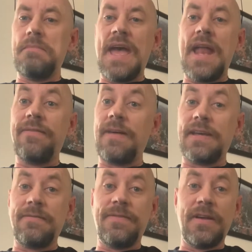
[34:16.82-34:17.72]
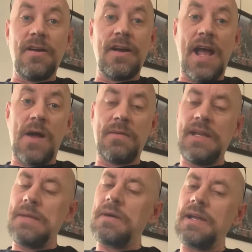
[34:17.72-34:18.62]
man, if I can figure it out,
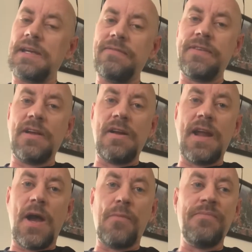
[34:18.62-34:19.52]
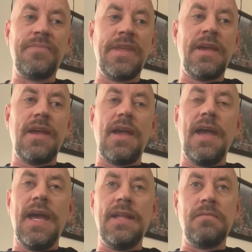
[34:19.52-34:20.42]
anybody can figure it out.
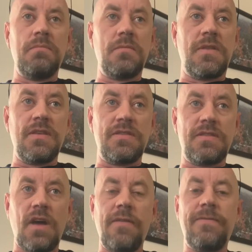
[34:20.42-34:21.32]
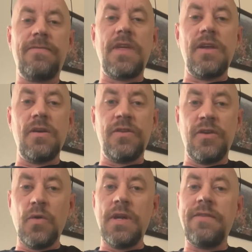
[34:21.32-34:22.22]
And the stuff that you're
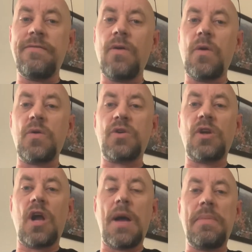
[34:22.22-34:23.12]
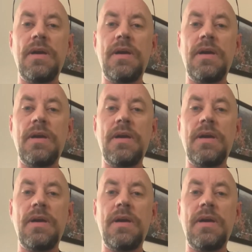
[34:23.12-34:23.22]
doing in Photoshop